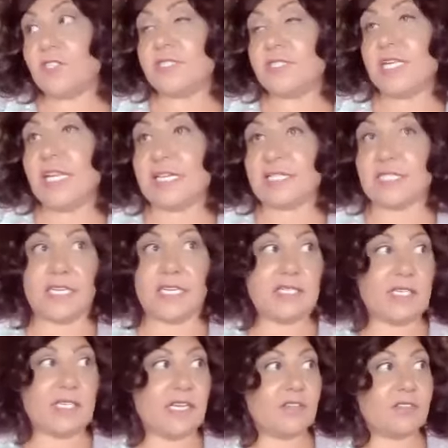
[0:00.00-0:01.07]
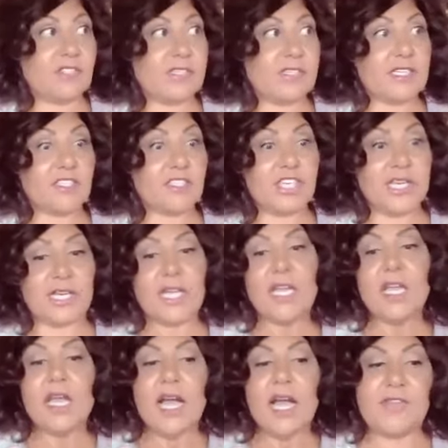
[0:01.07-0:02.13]
but I also sell excellence and I also sell
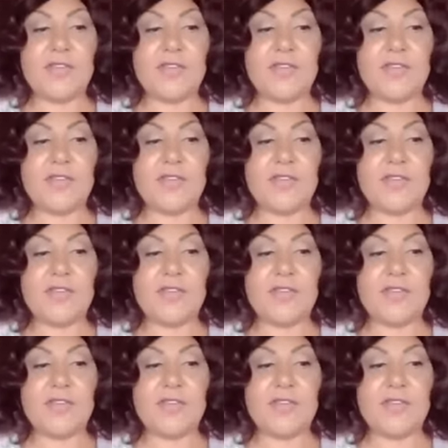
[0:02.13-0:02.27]
chic.